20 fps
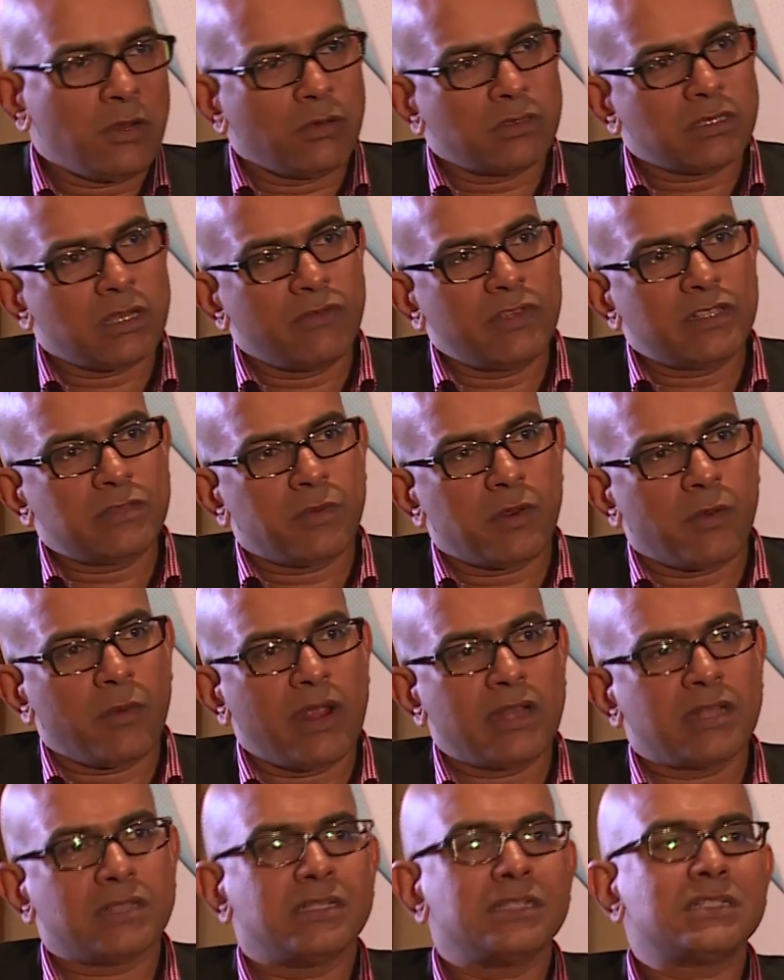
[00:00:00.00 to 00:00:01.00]
service
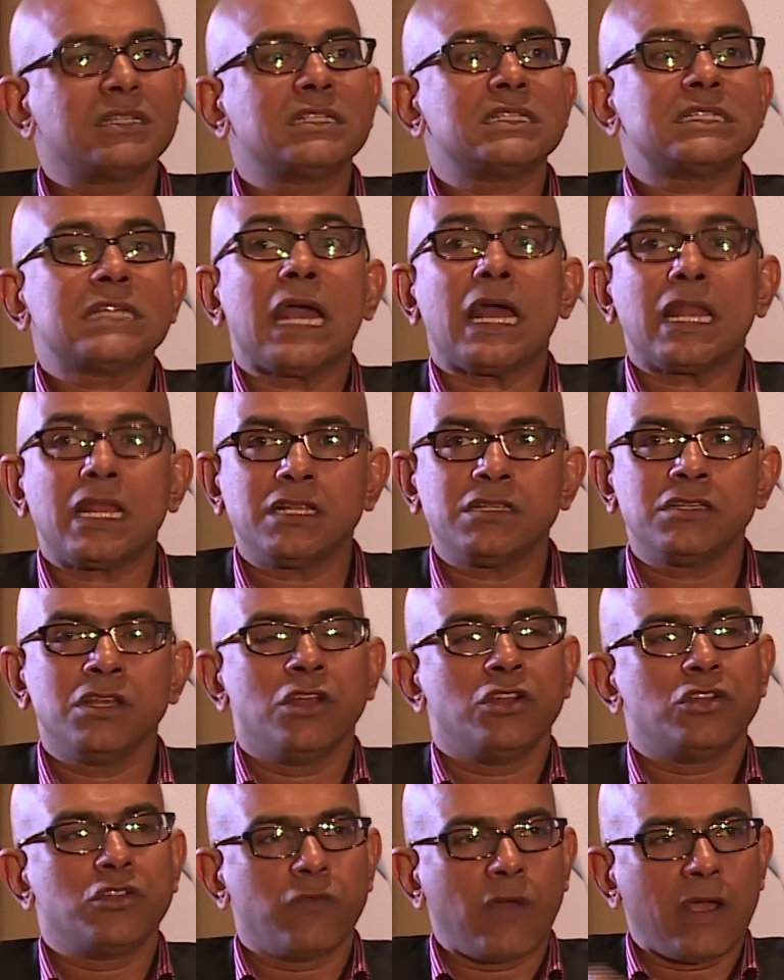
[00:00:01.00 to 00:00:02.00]
providers, it's a challenge
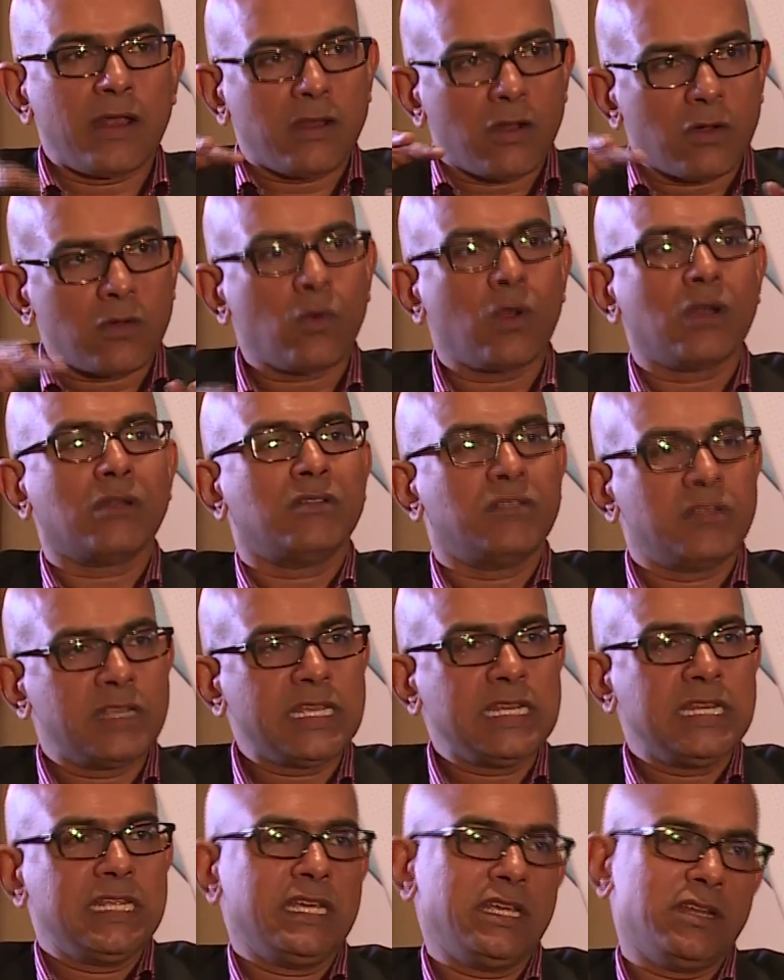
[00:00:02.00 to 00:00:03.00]
to find out what
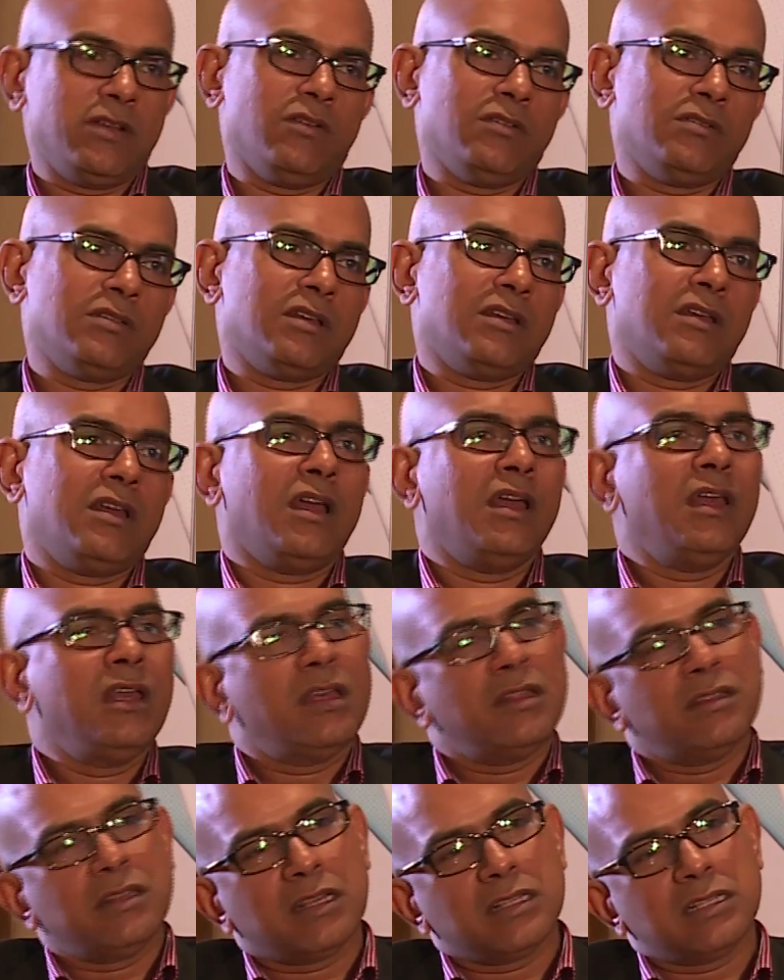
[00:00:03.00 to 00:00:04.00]
really
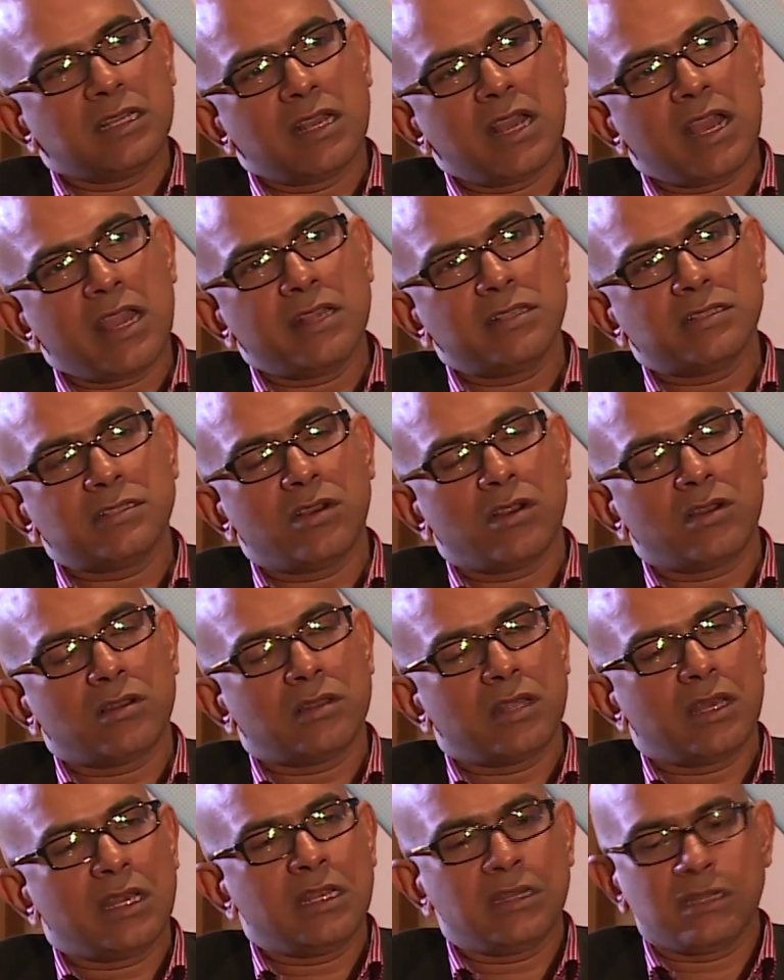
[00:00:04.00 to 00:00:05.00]
the guy has got
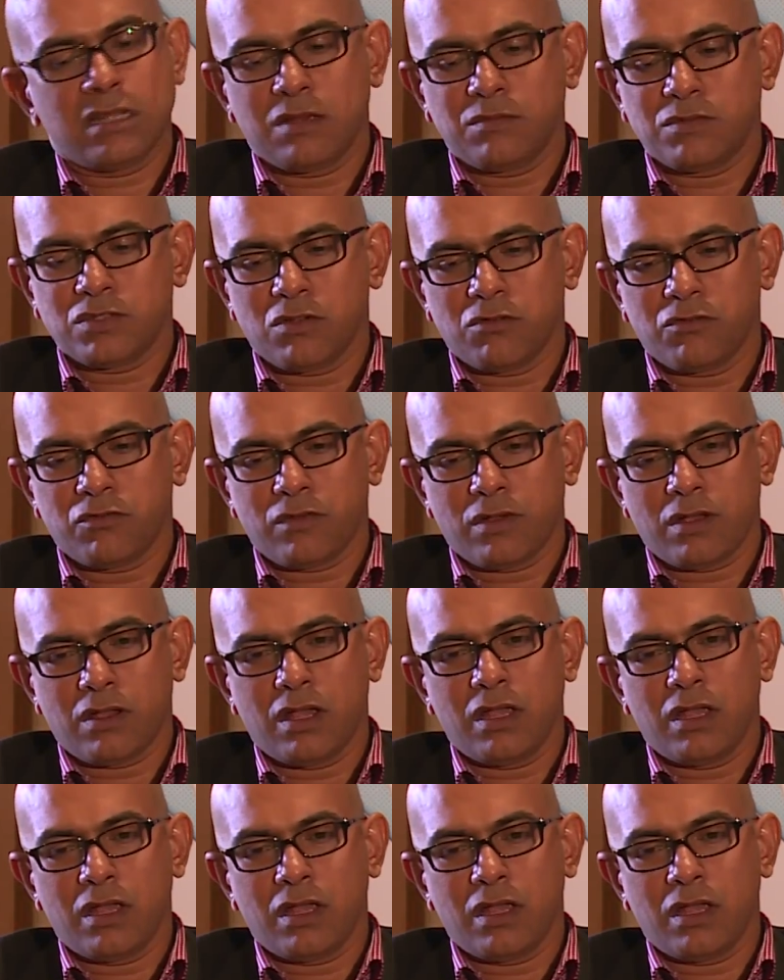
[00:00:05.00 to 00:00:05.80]
in terms of